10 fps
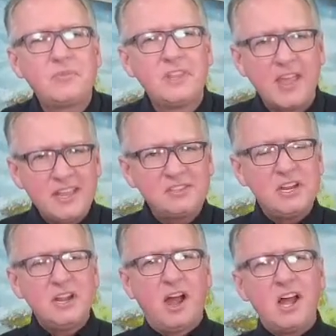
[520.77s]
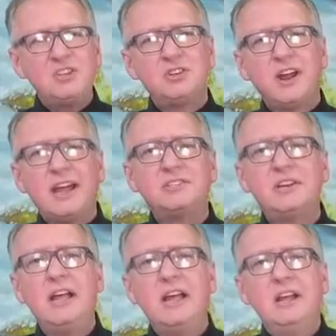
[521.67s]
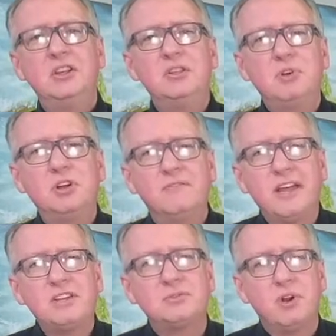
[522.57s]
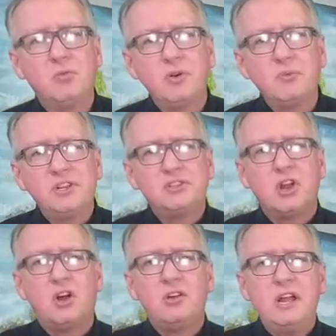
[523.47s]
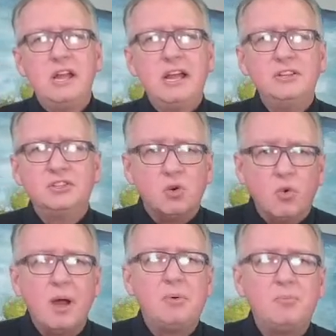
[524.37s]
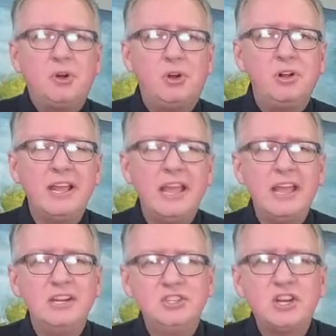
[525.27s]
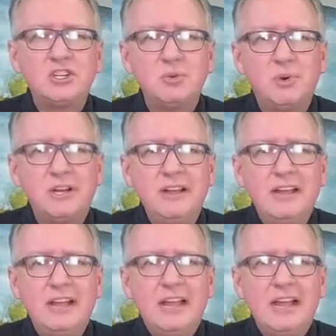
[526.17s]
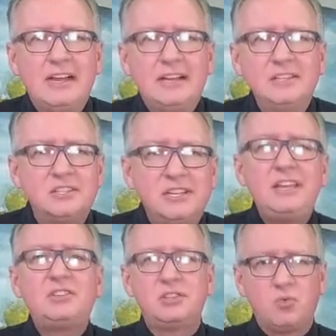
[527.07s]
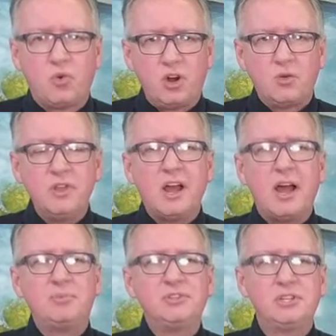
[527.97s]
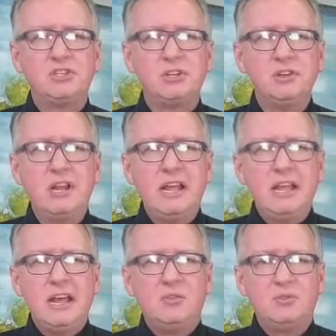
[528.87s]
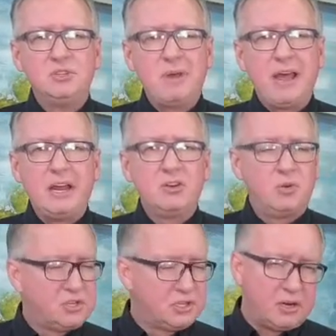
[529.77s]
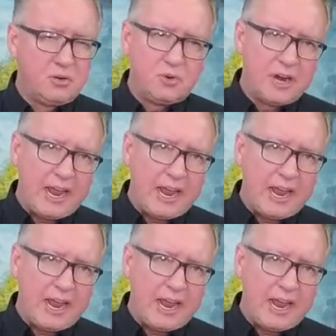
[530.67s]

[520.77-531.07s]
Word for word: Now that's in contrast to the book of Ezra where we saw Zerubbabel and Jeshua uh, cease the work when the opposition uh, was bad. Of course, there were